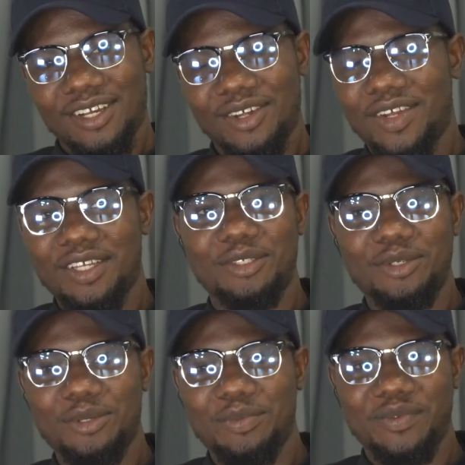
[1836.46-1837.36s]
All right.
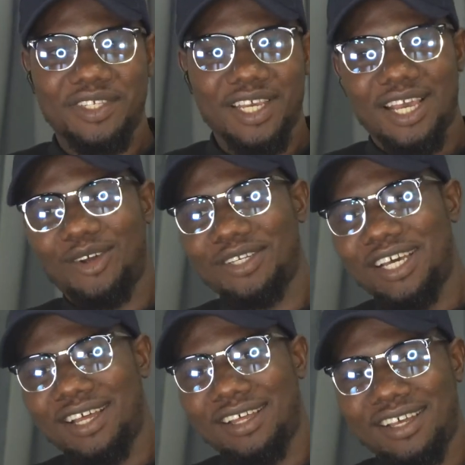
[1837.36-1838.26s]
So there
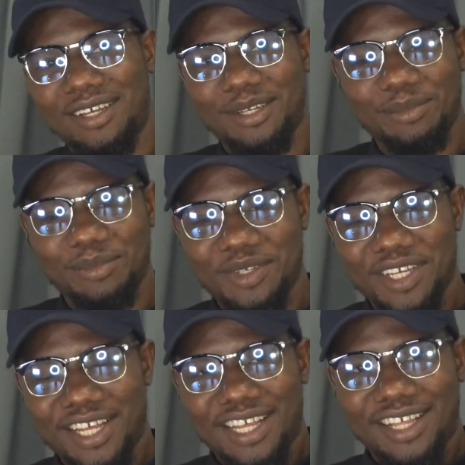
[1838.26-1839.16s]
are
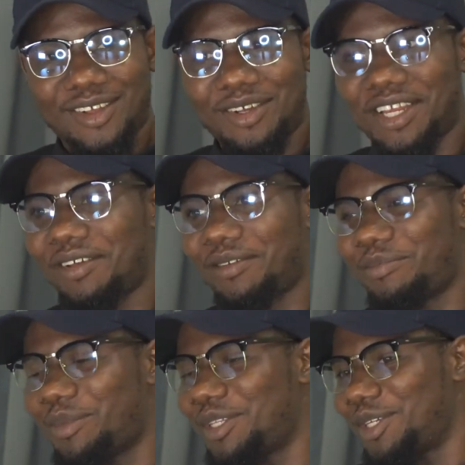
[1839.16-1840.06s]
other
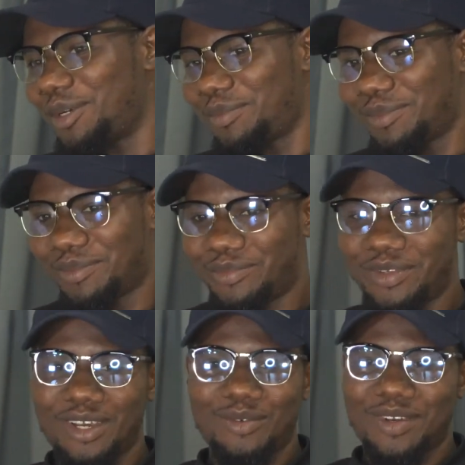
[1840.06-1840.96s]
medium
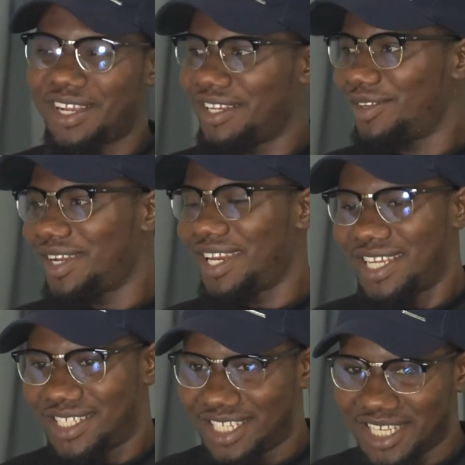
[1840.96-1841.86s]
where we can
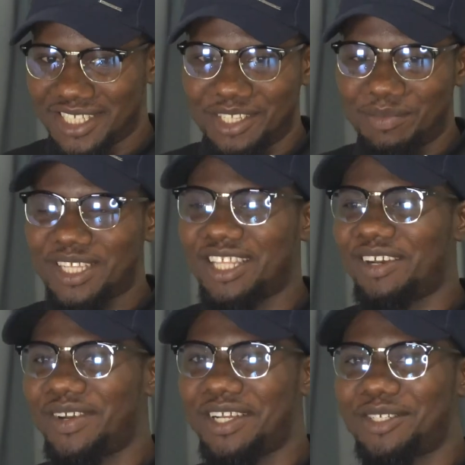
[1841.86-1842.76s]
access the
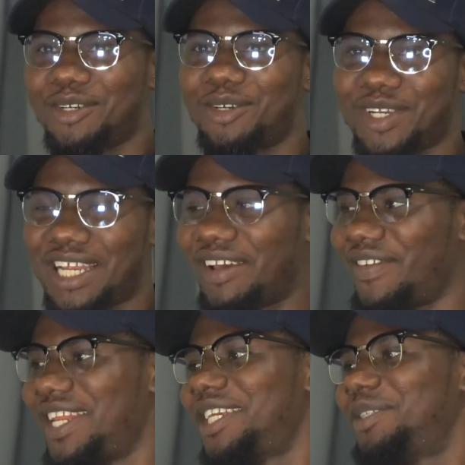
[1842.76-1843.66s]
metaverse, or you can have
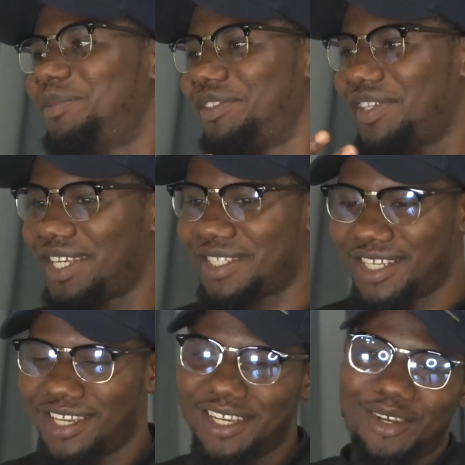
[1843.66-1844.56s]
an experience
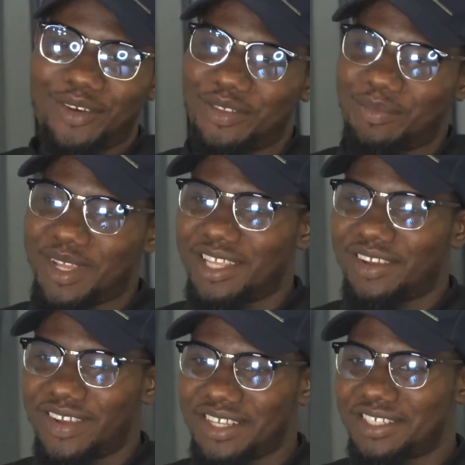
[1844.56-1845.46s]
of the
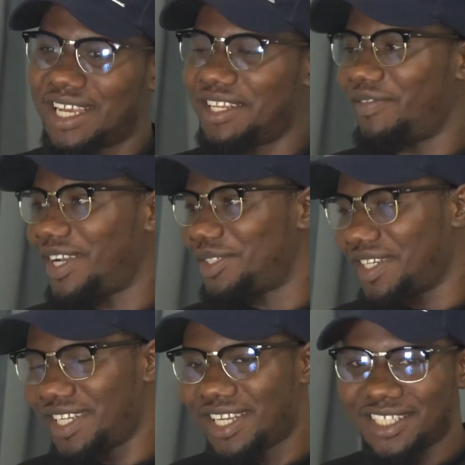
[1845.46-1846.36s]
metaverse and the
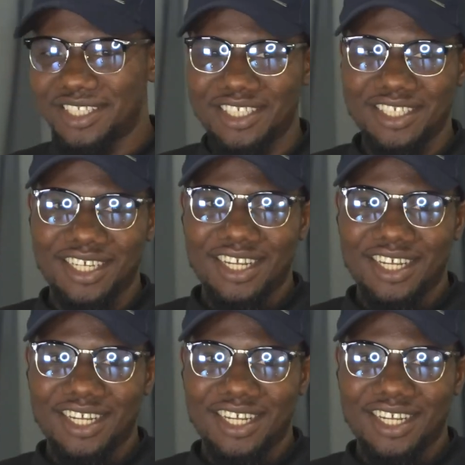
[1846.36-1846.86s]
virtual reality.